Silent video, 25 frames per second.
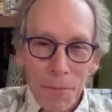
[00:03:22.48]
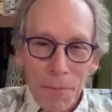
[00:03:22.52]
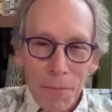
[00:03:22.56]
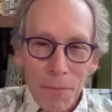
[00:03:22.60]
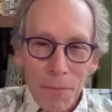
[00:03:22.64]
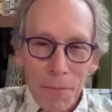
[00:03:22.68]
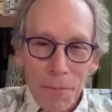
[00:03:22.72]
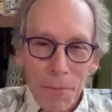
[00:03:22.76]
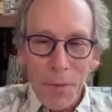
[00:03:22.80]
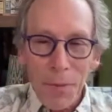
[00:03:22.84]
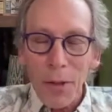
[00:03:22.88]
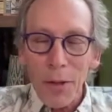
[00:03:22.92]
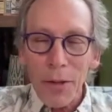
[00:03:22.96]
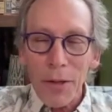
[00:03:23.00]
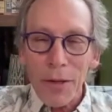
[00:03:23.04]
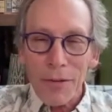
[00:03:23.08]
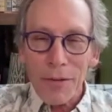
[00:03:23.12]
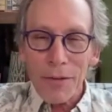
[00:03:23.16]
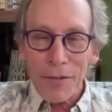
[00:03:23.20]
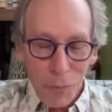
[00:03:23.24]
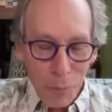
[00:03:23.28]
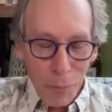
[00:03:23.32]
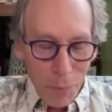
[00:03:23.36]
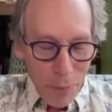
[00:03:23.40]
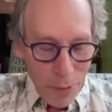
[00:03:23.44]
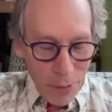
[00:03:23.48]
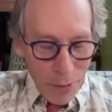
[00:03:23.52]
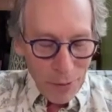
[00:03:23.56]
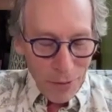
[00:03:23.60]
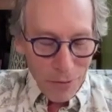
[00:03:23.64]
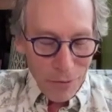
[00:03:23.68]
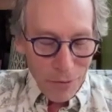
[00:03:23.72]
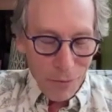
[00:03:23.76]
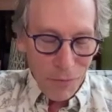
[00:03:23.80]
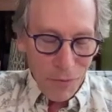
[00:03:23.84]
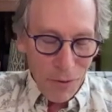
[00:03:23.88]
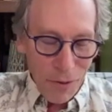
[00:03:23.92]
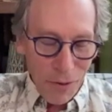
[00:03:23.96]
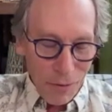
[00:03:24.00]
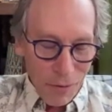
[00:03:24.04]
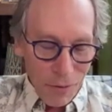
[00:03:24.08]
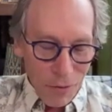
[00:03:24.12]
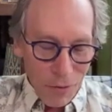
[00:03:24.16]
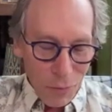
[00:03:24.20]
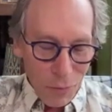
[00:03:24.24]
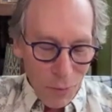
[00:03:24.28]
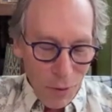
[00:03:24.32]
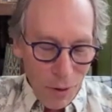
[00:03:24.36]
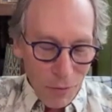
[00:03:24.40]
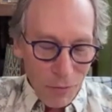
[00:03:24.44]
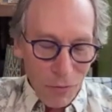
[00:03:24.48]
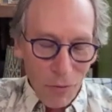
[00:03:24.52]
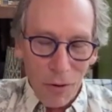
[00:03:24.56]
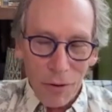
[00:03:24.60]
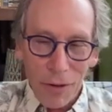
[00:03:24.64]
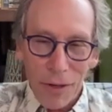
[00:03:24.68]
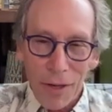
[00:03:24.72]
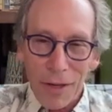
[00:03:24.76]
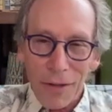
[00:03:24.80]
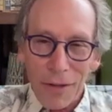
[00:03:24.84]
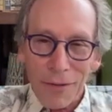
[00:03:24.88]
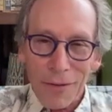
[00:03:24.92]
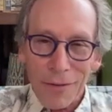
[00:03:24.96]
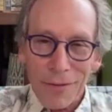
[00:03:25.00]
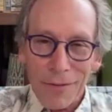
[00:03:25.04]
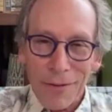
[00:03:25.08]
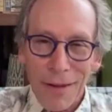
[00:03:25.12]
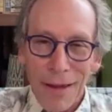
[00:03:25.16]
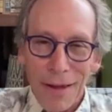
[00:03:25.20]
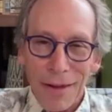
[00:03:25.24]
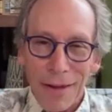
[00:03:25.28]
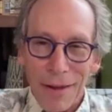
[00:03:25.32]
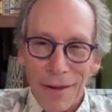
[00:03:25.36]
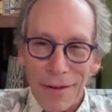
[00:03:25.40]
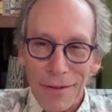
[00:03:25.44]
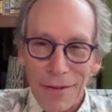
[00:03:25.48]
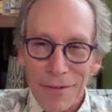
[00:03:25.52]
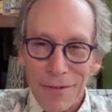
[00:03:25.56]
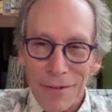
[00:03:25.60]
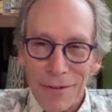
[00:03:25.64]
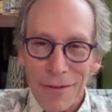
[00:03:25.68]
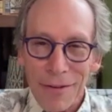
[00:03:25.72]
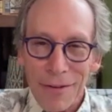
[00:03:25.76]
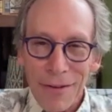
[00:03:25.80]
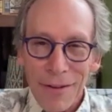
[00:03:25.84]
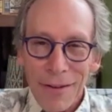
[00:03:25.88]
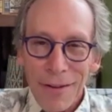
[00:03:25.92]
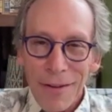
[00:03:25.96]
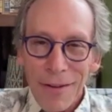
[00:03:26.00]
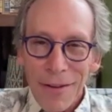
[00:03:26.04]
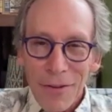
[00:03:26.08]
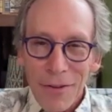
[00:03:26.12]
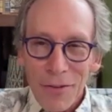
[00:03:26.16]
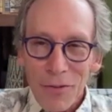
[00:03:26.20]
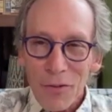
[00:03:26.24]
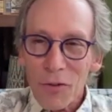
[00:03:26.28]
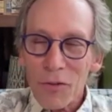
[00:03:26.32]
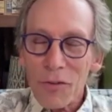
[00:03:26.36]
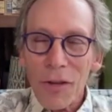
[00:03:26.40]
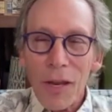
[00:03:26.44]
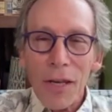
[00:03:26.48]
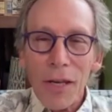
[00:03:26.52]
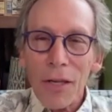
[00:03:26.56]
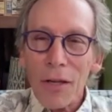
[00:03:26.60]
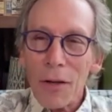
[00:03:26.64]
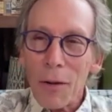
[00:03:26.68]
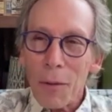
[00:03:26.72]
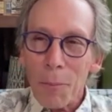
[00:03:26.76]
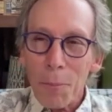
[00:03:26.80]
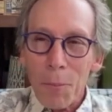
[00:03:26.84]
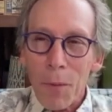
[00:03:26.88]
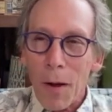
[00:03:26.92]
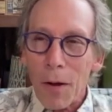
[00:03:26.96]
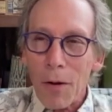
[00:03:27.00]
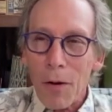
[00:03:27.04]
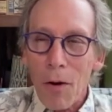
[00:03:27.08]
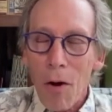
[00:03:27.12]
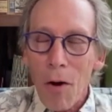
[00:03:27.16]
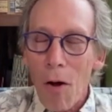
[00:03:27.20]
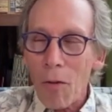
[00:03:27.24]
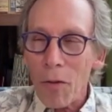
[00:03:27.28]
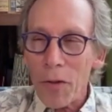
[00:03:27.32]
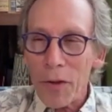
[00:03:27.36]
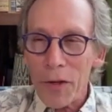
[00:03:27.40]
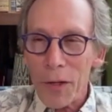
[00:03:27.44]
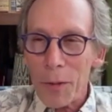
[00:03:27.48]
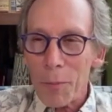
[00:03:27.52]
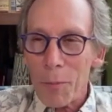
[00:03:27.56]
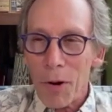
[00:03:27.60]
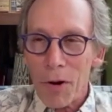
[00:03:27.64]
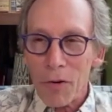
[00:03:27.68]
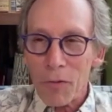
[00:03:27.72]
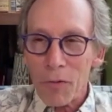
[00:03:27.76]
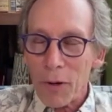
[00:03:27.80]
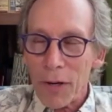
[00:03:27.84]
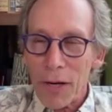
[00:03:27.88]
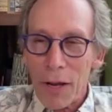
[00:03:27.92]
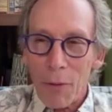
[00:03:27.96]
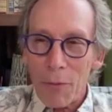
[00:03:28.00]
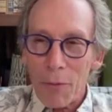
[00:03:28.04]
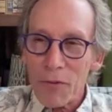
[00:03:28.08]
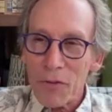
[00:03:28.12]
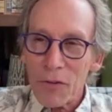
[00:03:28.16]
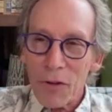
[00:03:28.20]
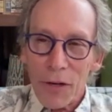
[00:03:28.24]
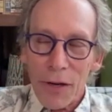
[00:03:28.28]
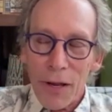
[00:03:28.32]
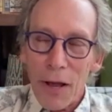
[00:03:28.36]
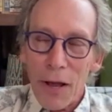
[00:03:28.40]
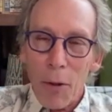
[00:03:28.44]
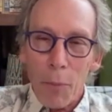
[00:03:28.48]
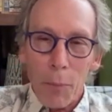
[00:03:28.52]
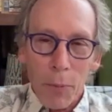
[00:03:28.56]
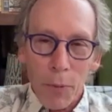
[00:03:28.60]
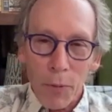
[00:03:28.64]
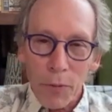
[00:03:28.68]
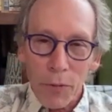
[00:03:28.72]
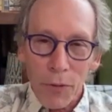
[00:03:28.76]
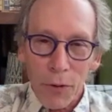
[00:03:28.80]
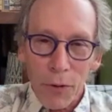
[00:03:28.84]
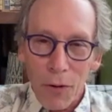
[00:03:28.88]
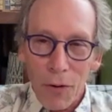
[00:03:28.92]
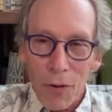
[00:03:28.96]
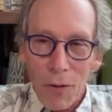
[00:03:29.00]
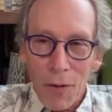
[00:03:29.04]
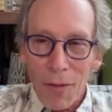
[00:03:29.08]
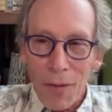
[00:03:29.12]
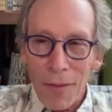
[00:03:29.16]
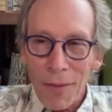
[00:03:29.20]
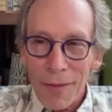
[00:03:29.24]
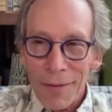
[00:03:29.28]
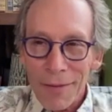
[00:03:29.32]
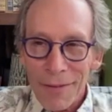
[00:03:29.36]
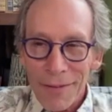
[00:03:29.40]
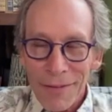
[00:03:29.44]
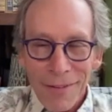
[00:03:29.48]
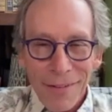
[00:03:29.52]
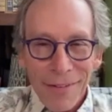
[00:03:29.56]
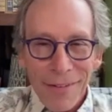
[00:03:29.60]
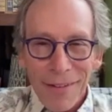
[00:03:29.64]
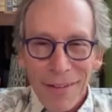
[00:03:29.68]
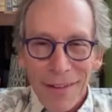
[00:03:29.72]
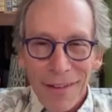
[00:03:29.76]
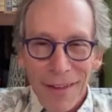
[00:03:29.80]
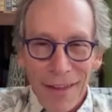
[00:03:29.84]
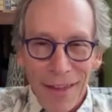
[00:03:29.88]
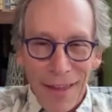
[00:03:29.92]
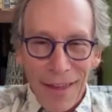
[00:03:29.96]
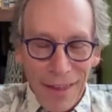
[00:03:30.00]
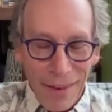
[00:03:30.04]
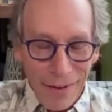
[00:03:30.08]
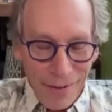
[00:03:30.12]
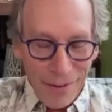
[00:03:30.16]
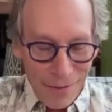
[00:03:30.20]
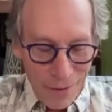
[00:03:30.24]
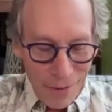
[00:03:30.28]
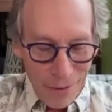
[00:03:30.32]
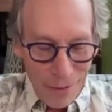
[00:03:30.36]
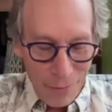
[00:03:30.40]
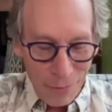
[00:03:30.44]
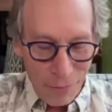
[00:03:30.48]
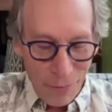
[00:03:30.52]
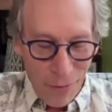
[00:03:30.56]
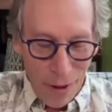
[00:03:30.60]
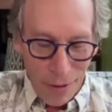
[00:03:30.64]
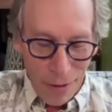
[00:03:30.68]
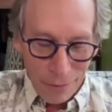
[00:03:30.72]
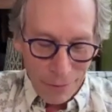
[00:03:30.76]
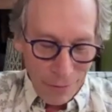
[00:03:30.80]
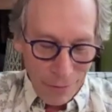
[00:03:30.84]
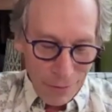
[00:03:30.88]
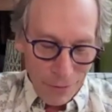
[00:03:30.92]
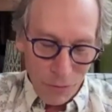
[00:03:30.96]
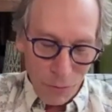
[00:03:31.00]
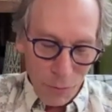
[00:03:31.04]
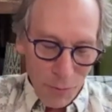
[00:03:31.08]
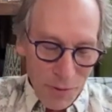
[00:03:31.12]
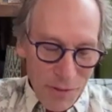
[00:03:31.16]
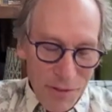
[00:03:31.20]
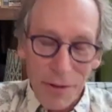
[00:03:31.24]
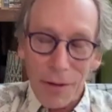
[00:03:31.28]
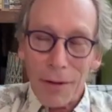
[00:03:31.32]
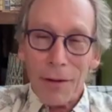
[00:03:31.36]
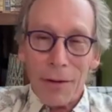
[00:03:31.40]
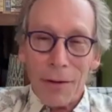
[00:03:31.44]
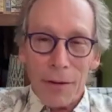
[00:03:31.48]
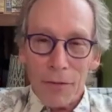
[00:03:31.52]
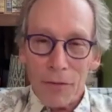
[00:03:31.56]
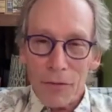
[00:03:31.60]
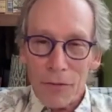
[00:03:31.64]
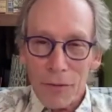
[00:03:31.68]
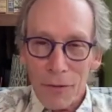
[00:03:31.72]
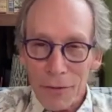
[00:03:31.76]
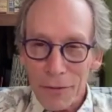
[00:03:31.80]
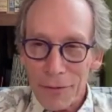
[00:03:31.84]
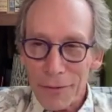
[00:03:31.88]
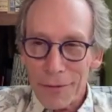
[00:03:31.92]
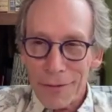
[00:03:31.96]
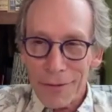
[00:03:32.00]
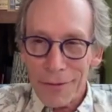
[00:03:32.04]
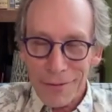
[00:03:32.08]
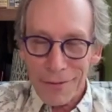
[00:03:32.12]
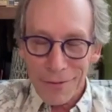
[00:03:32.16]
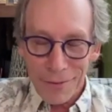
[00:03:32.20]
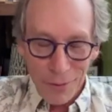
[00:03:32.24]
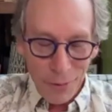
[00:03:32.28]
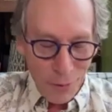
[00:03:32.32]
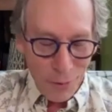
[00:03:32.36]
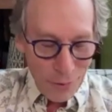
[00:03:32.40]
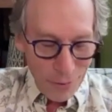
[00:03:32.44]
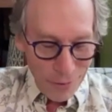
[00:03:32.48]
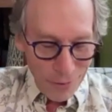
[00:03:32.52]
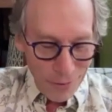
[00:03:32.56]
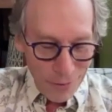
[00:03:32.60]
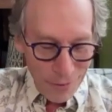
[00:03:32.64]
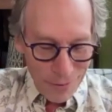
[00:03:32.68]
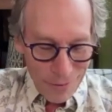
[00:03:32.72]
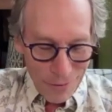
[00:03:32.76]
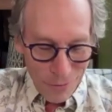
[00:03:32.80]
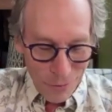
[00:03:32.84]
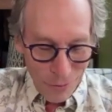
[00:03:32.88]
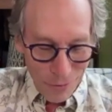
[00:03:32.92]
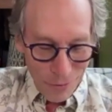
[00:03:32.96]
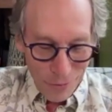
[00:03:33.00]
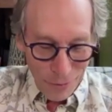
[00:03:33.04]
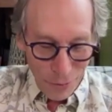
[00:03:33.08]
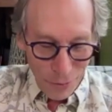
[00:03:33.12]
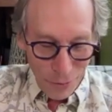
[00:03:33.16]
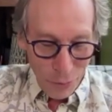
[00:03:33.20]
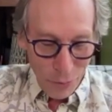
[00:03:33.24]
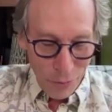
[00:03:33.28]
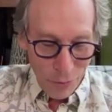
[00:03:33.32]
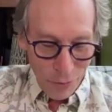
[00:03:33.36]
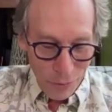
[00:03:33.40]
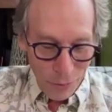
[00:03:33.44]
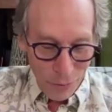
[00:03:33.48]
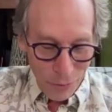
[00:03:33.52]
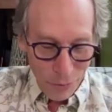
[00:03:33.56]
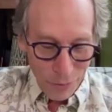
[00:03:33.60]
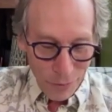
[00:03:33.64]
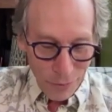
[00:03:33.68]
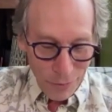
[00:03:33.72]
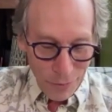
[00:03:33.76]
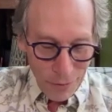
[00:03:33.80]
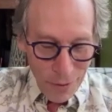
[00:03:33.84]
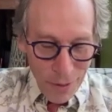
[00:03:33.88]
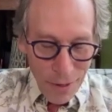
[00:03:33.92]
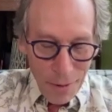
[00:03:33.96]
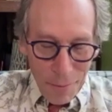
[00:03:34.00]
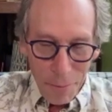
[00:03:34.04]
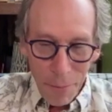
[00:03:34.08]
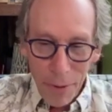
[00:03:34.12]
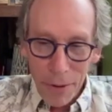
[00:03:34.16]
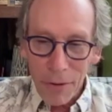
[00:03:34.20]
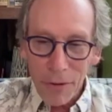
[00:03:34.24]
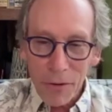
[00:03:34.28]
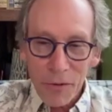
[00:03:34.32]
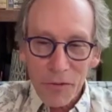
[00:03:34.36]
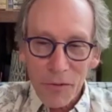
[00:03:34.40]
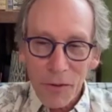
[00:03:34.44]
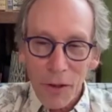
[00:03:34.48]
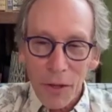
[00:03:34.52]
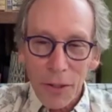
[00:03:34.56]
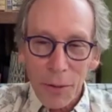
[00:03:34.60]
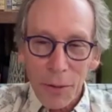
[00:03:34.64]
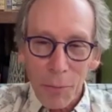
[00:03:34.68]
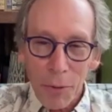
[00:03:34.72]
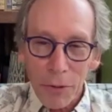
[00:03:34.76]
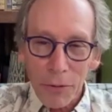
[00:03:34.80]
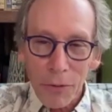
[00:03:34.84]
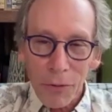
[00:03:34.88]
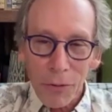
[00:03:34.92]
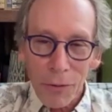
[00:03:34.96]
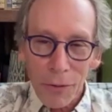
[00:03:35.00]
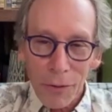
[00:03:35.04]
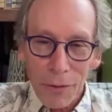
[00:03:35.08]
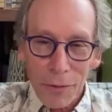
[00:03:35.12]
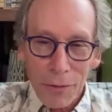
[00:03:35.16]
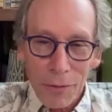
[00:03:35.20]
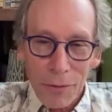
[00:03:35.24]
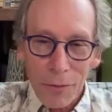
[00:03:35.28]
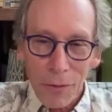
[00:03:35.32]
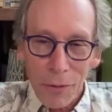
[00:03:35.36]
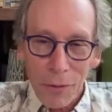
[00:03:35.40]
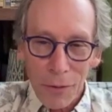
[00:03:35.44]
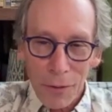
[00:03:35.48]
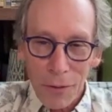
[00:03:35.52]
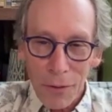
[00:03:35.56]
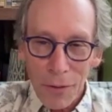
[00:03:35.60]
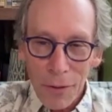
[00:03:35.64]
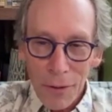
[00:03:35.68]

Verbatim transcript: millions or billions of years. We're not talking in the decades. And so sending a, a colony to Mars right now isn't going to help Earth at all. And in fact, it's ridiculous. It's, it, it's just ludicrous. Better to send them under the, to the